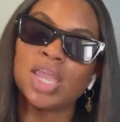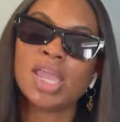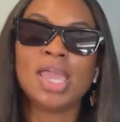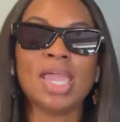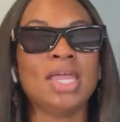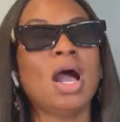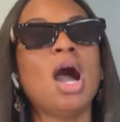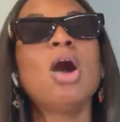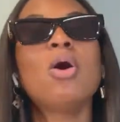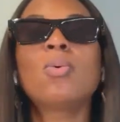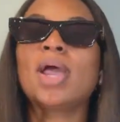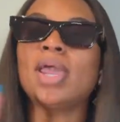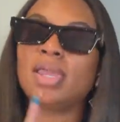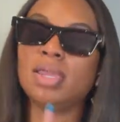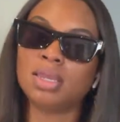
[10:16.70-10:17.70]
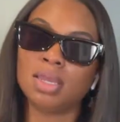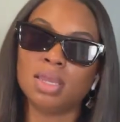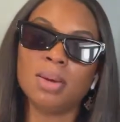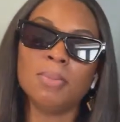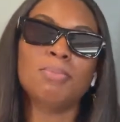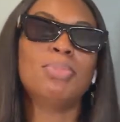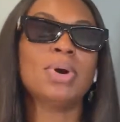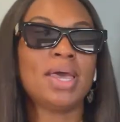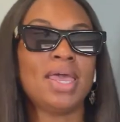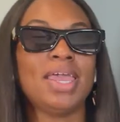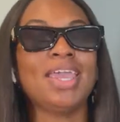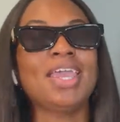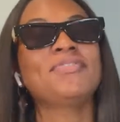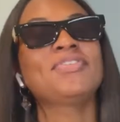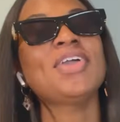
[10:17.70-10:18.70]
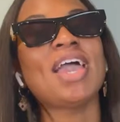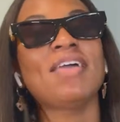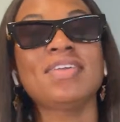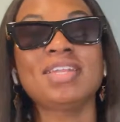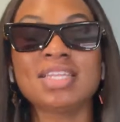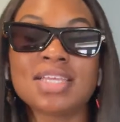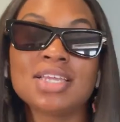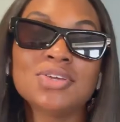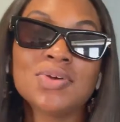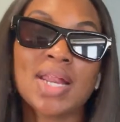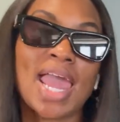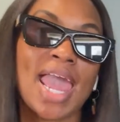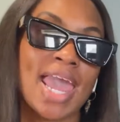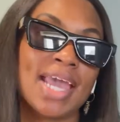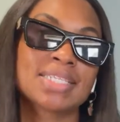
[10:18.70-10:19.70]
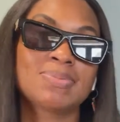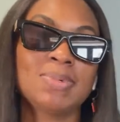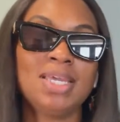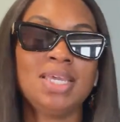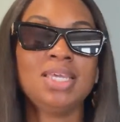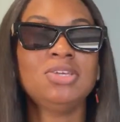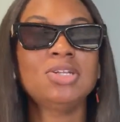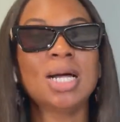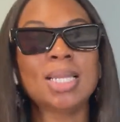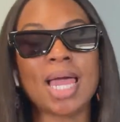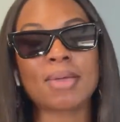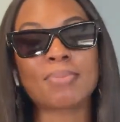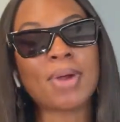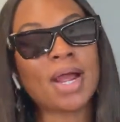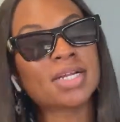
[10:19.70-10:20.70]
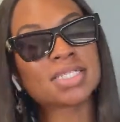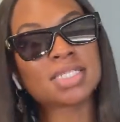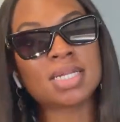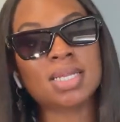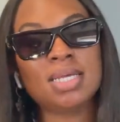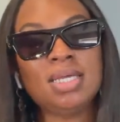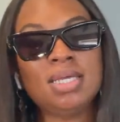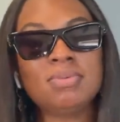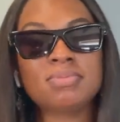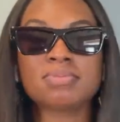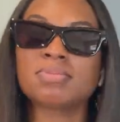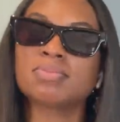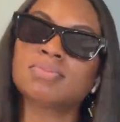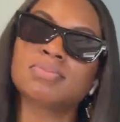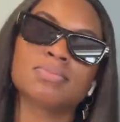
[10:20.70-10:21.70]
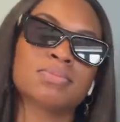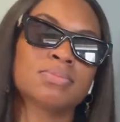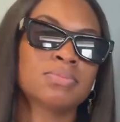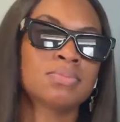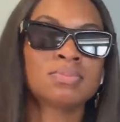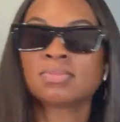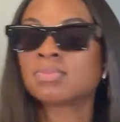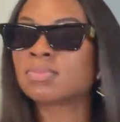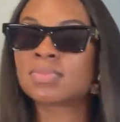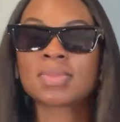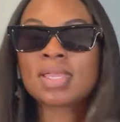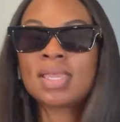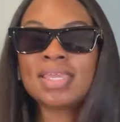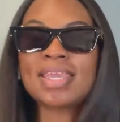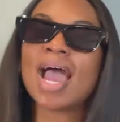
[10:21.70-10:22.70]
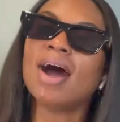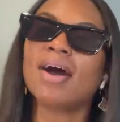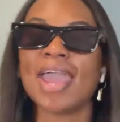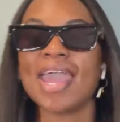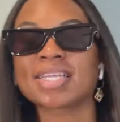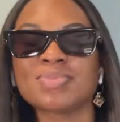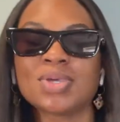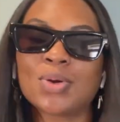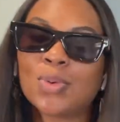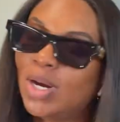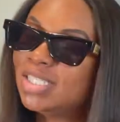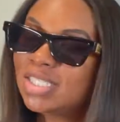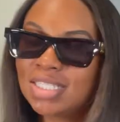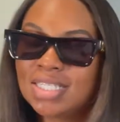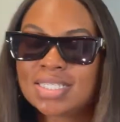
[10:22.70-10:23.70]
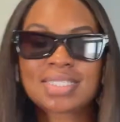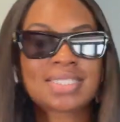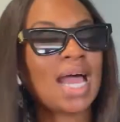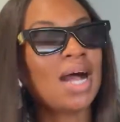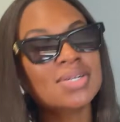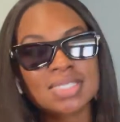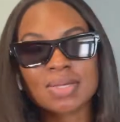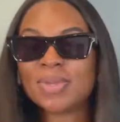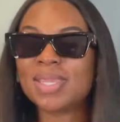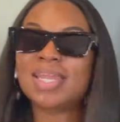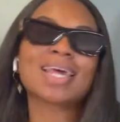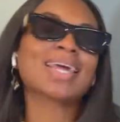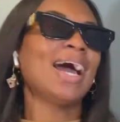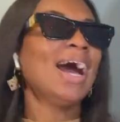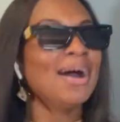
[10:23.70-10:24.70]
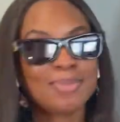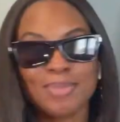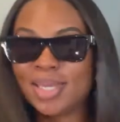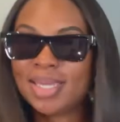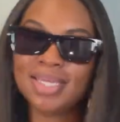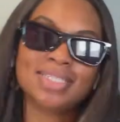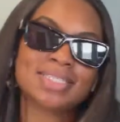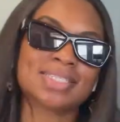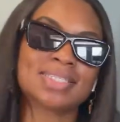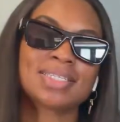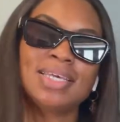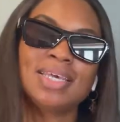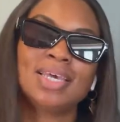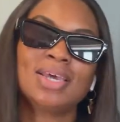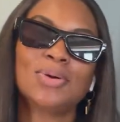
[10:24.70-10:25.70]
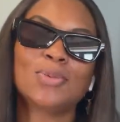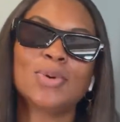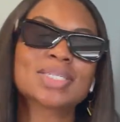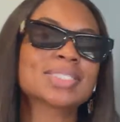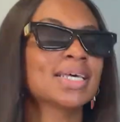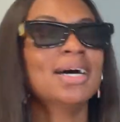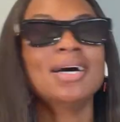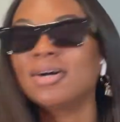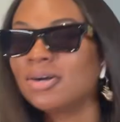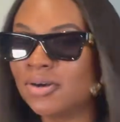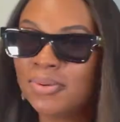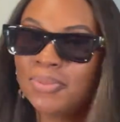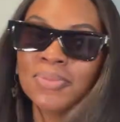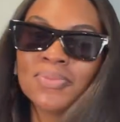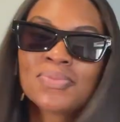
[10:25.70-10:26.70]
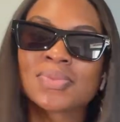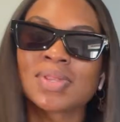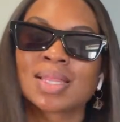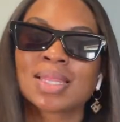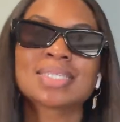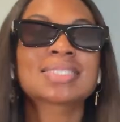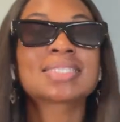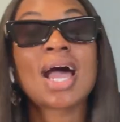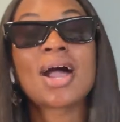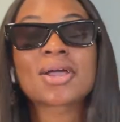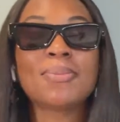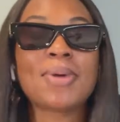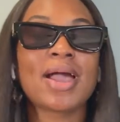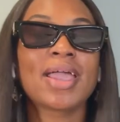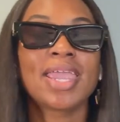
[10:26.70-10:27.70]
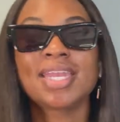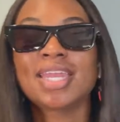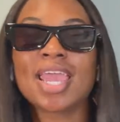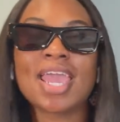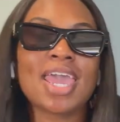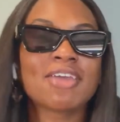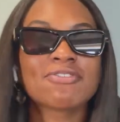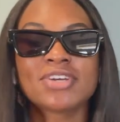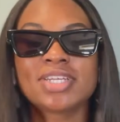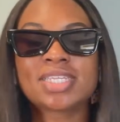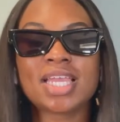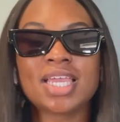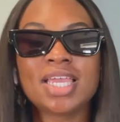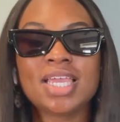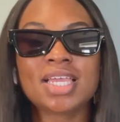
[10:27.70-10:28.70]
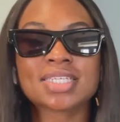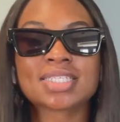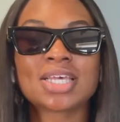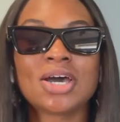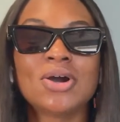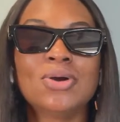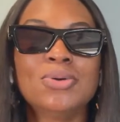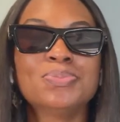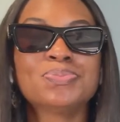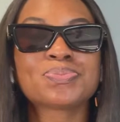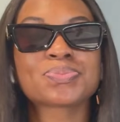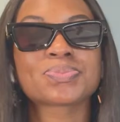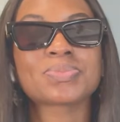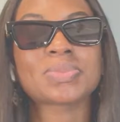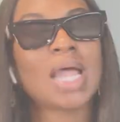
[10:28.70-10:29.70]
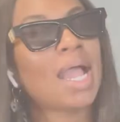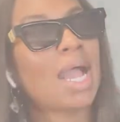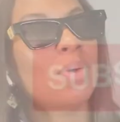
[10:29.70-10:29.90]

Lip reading: And oh wait, but if you have anything you want to ask me, you know, like personally, y'all ask me questions, talk to me in the comments. What's up? Let's talk about any and everything. So I